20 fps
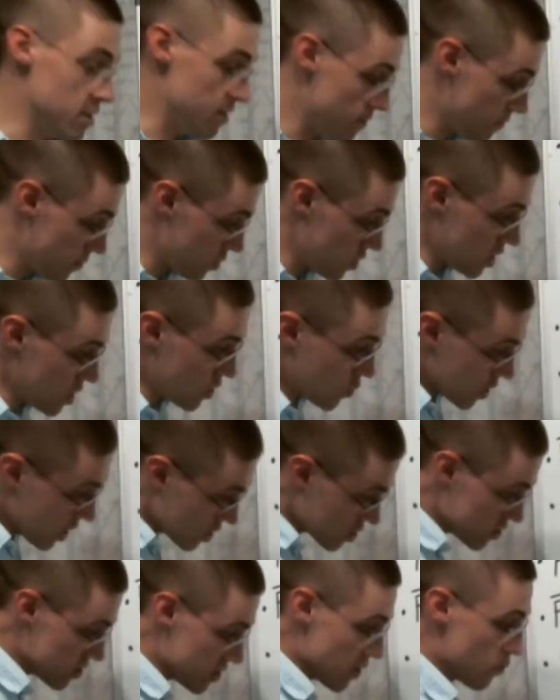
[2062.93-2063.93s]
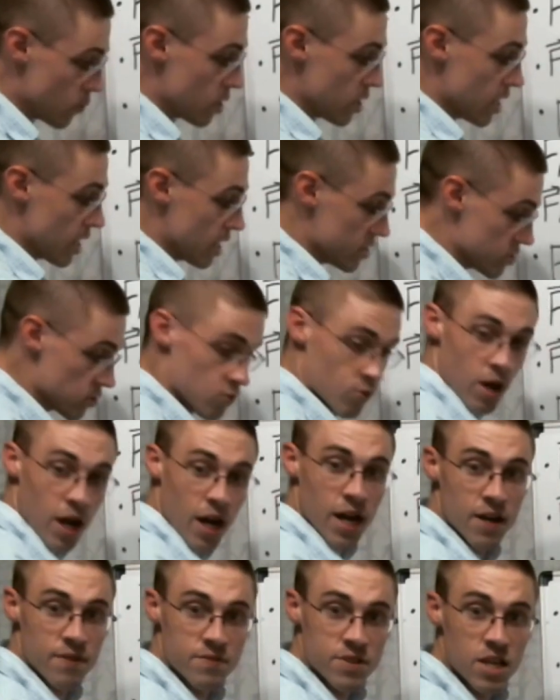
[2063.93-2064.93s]
for the equations that we had
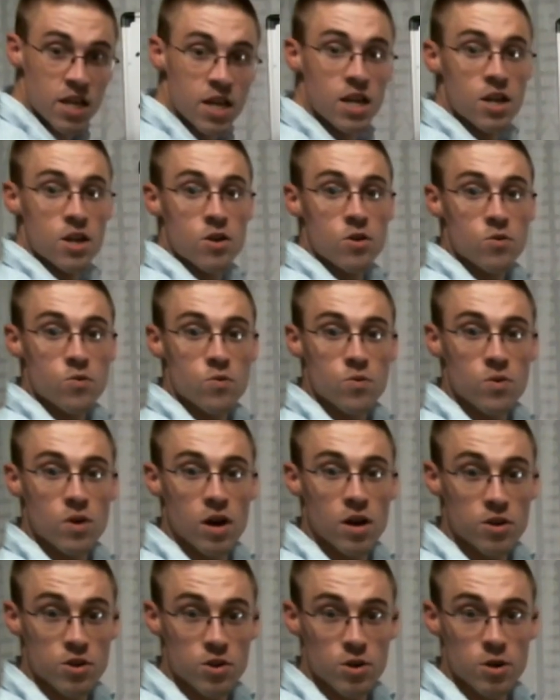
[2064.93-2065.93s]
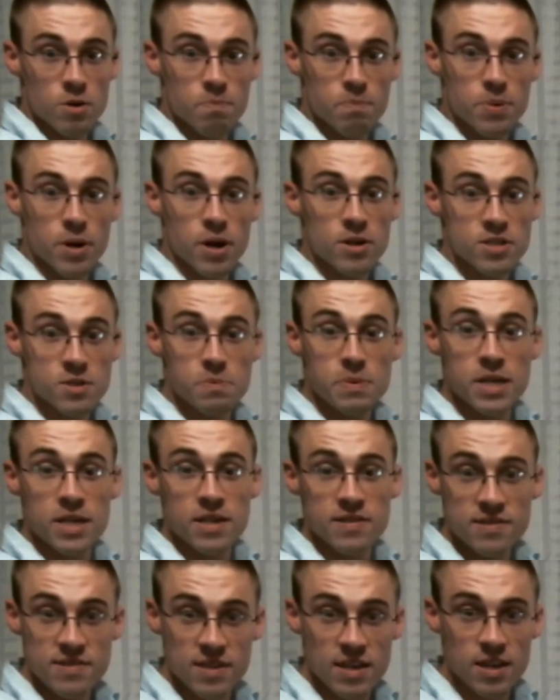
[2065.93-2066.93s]
derived under parts B
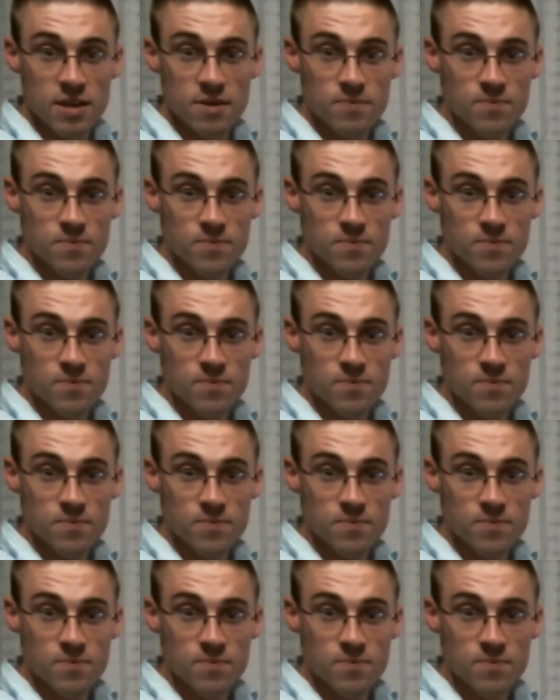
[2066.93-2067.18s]
and C.